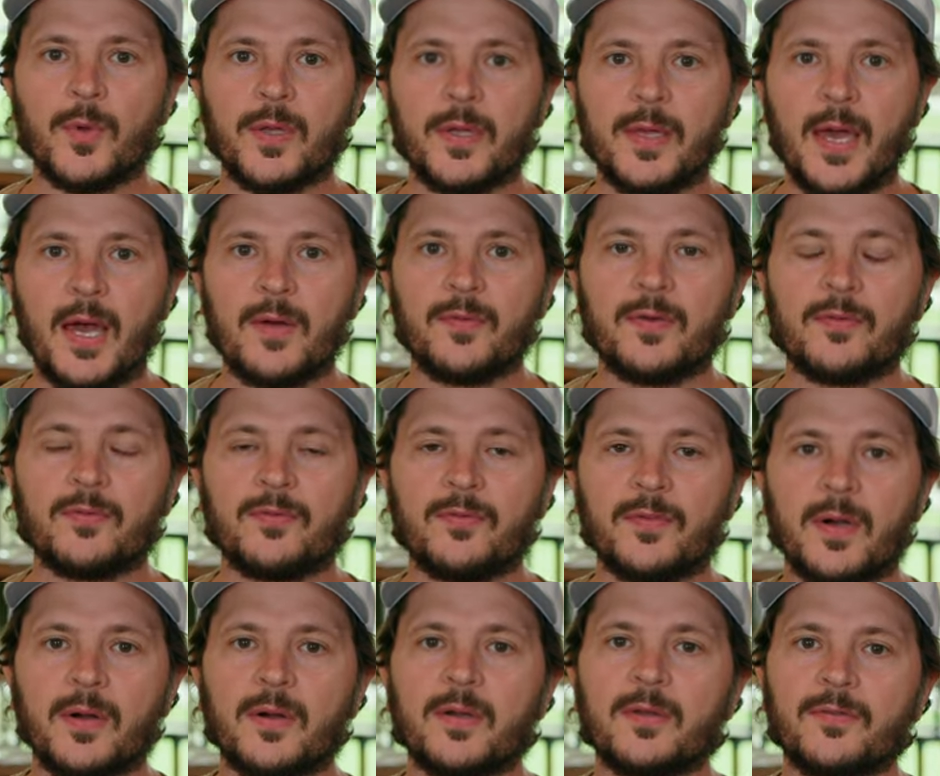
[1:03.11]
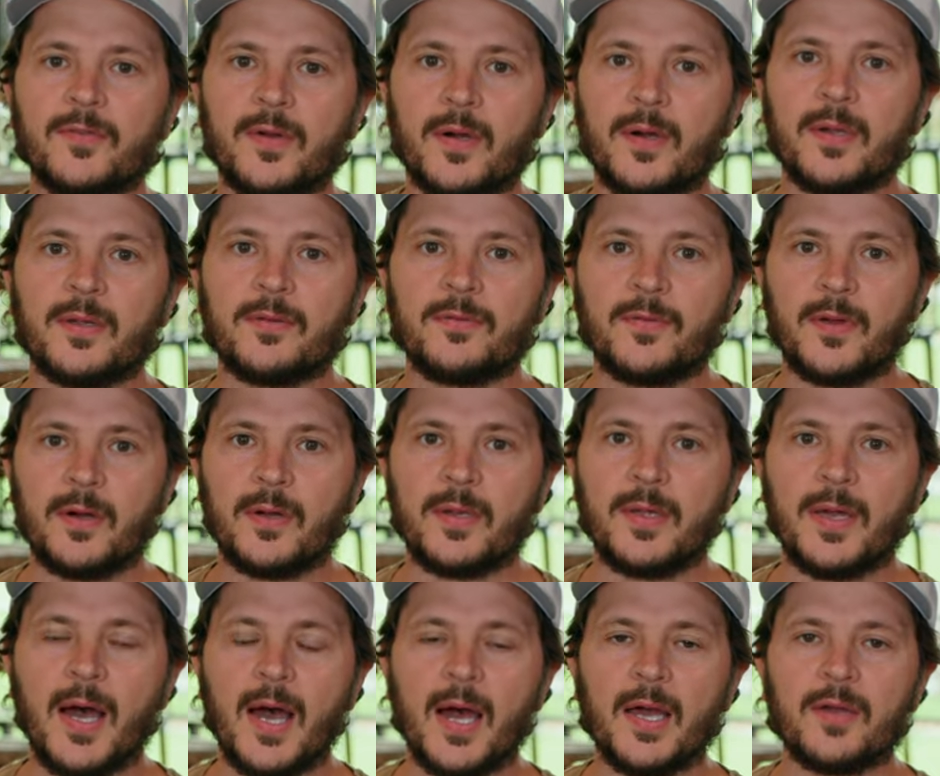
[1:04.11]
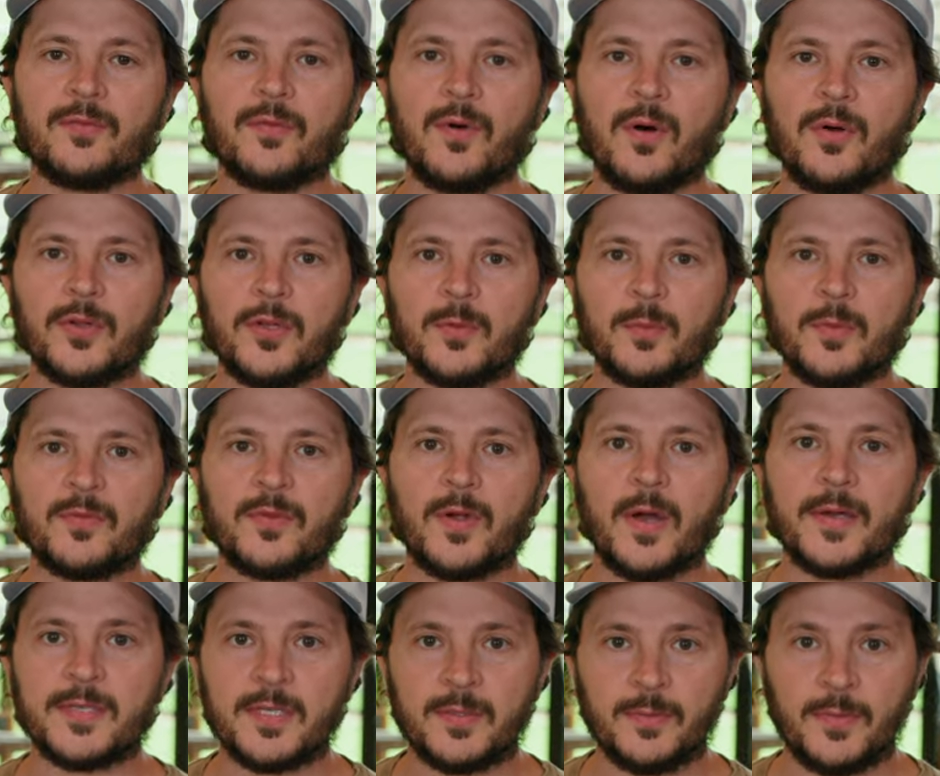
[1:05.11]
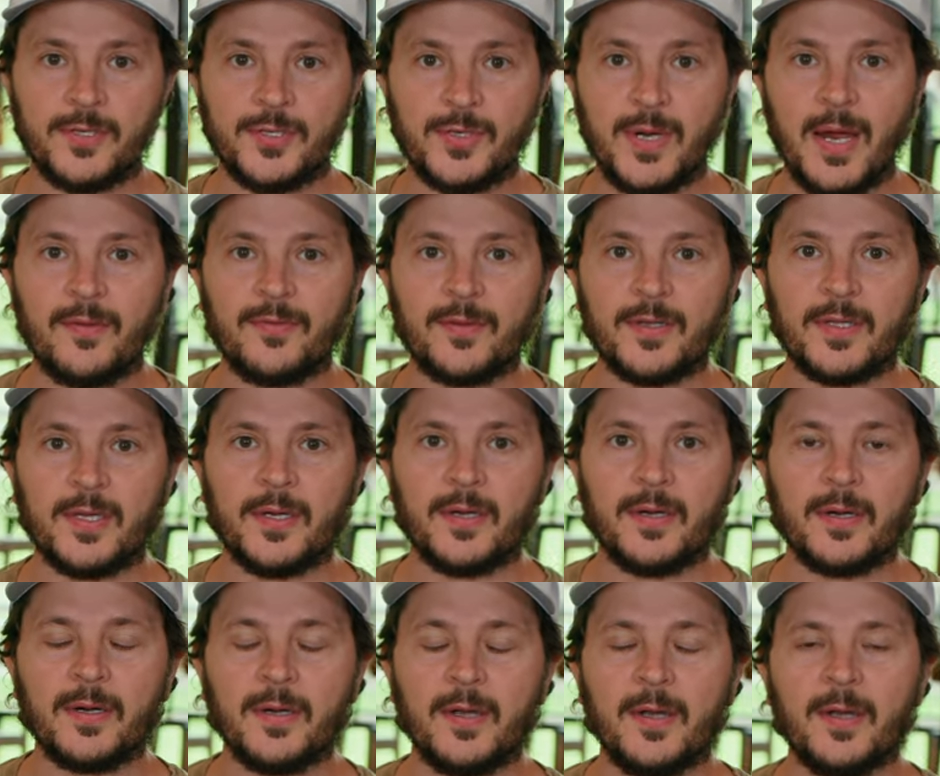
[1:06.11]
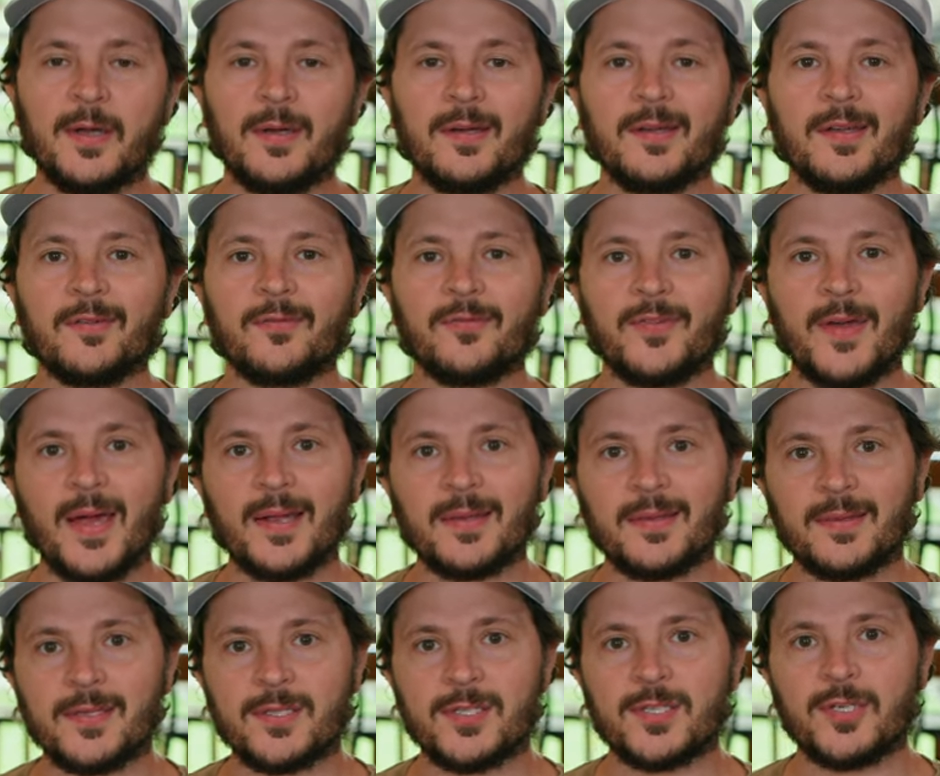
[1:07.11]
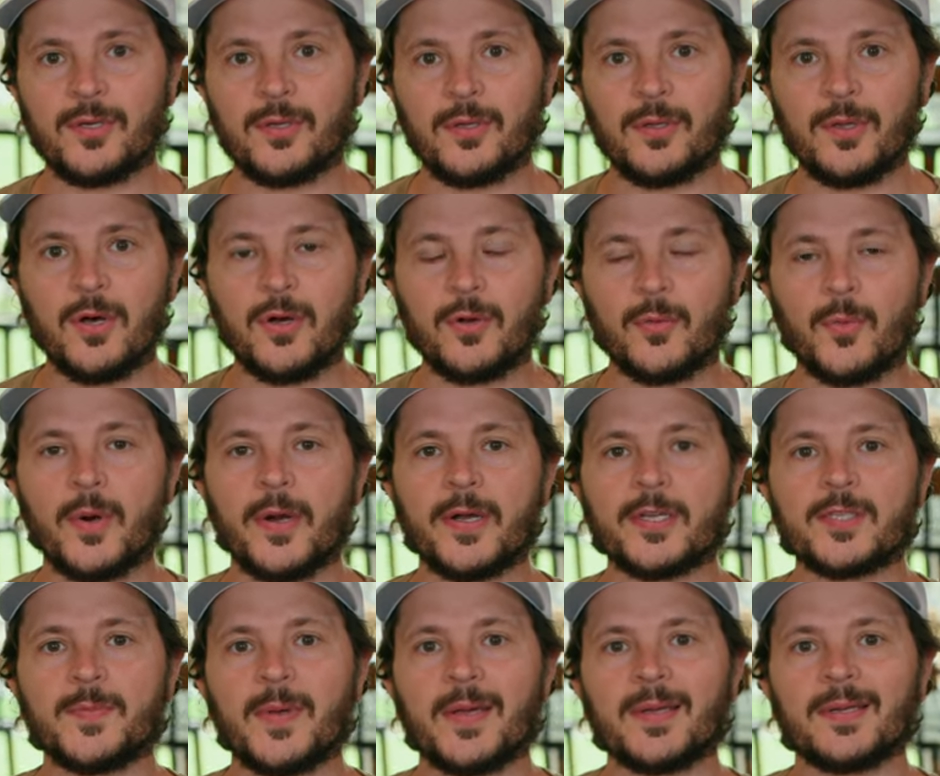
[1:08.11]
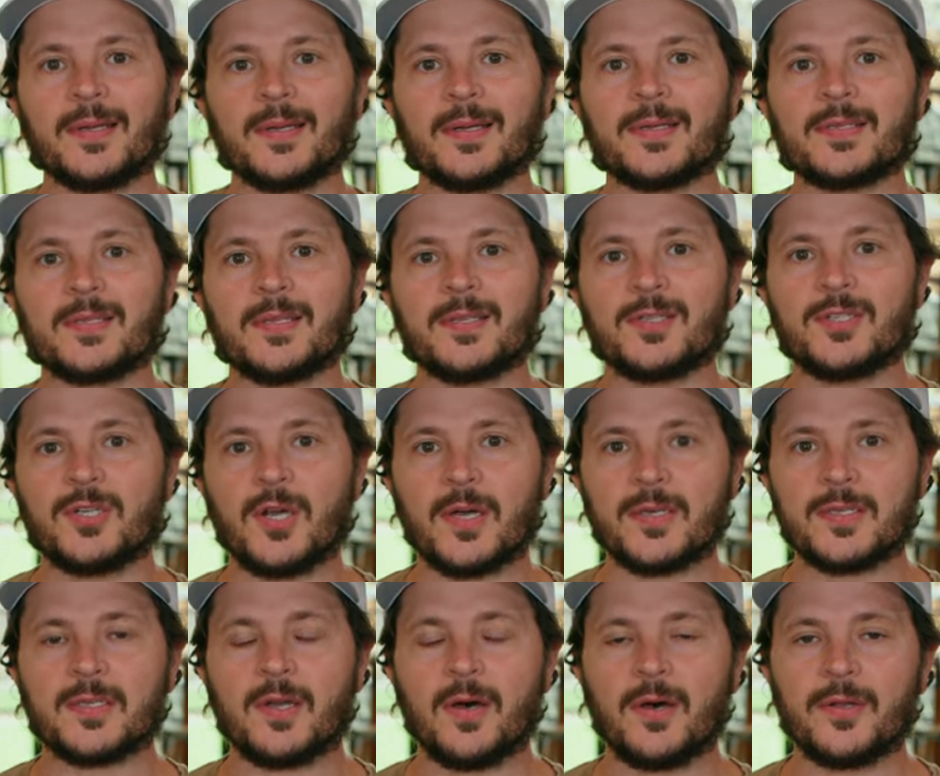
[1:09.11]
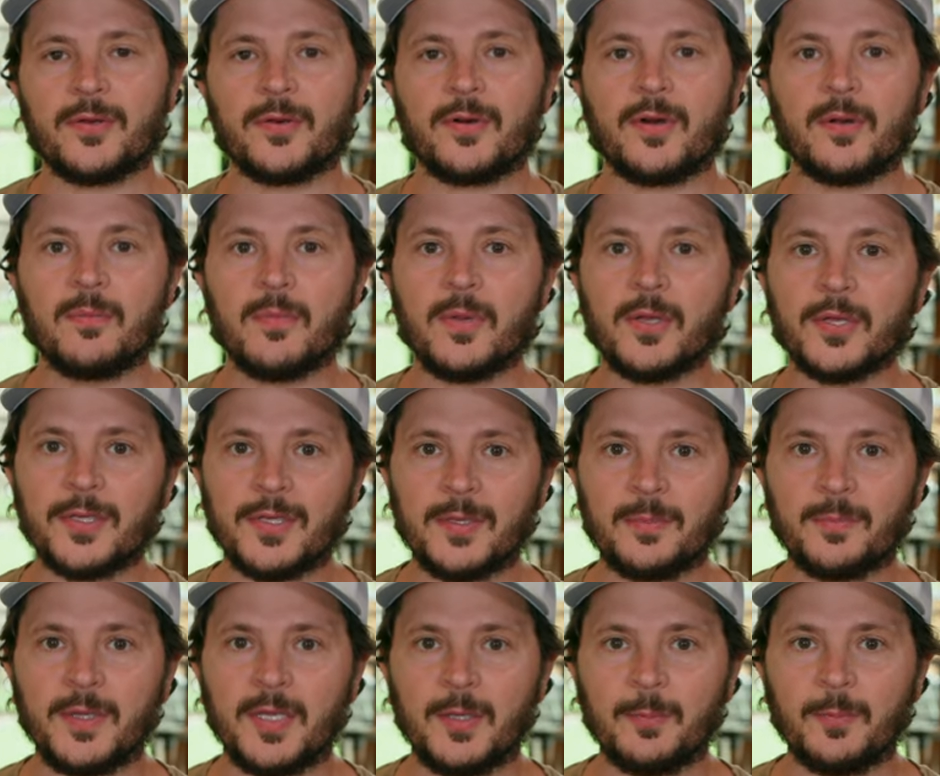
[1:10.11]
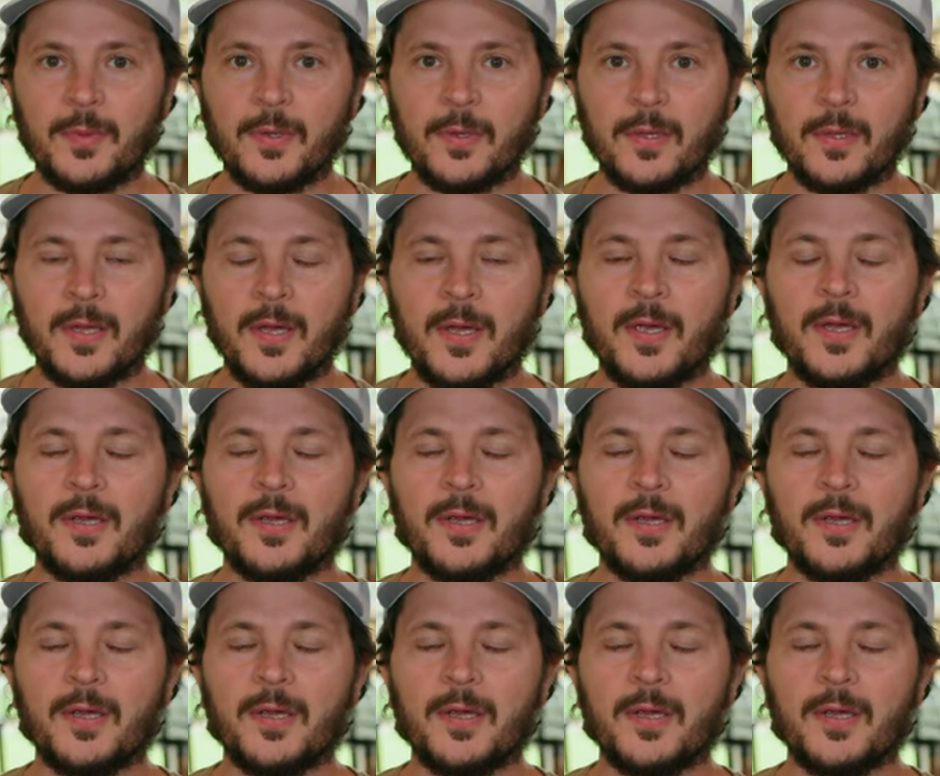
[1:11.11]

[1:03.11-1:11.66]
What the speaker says: we have a very, very, very high volume of customer traffic here. In fact, this year alone, we're expecting to see just under 1 million people